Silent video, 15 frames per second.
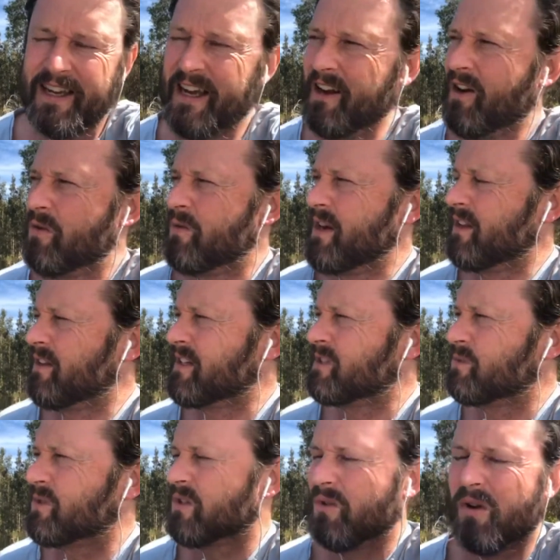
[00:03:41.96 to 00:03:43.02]
And I realised
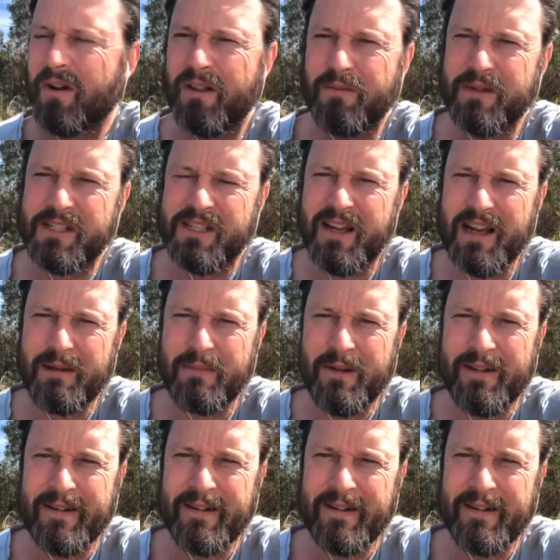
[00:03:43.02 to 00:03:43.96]
there was a lot of them the same.